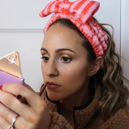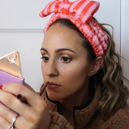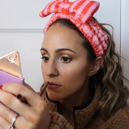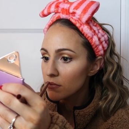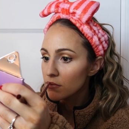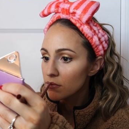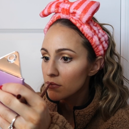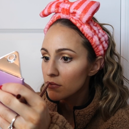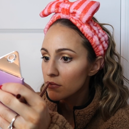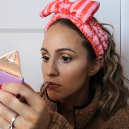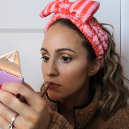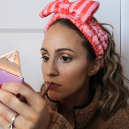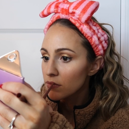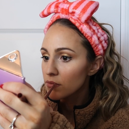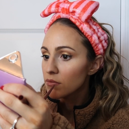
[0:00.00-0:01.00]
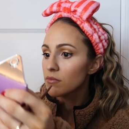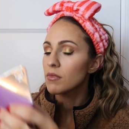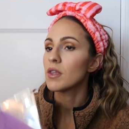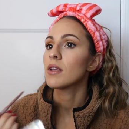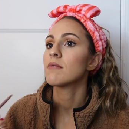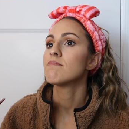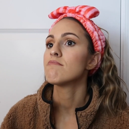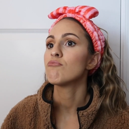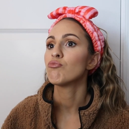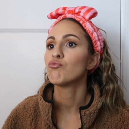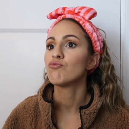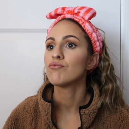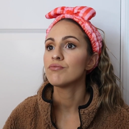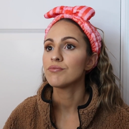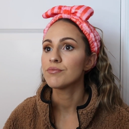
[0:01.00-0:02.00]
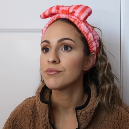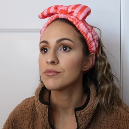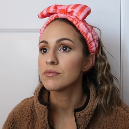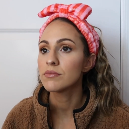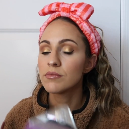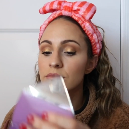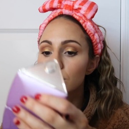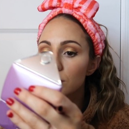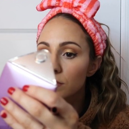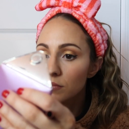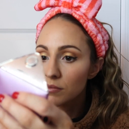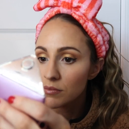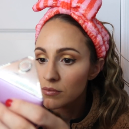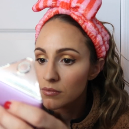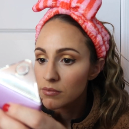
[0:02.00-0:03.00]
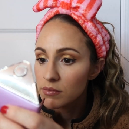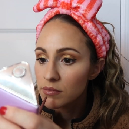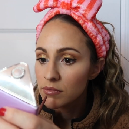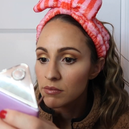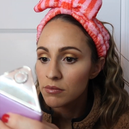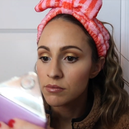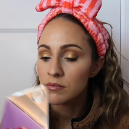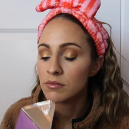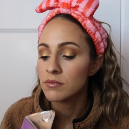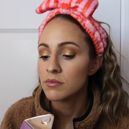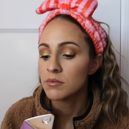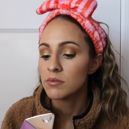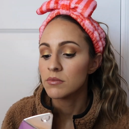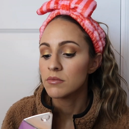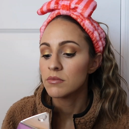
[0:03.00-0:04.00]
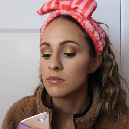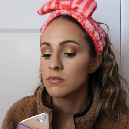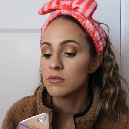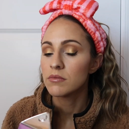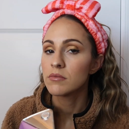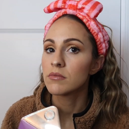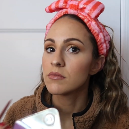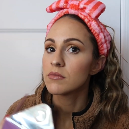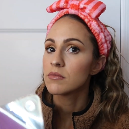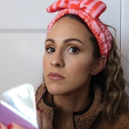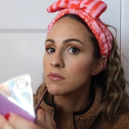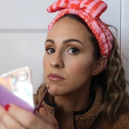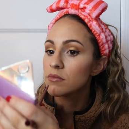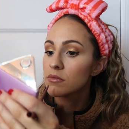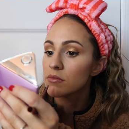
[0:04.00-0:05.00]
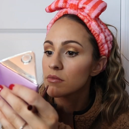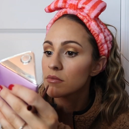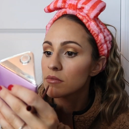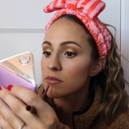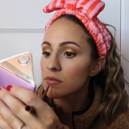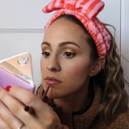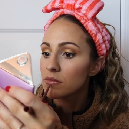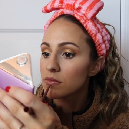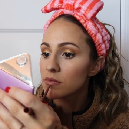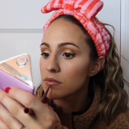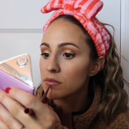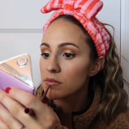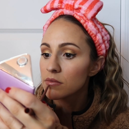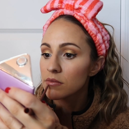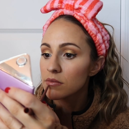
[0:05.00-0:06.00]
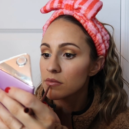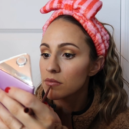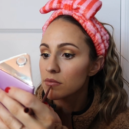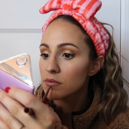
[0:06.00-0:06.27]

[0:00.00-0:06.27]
Nobody speaks.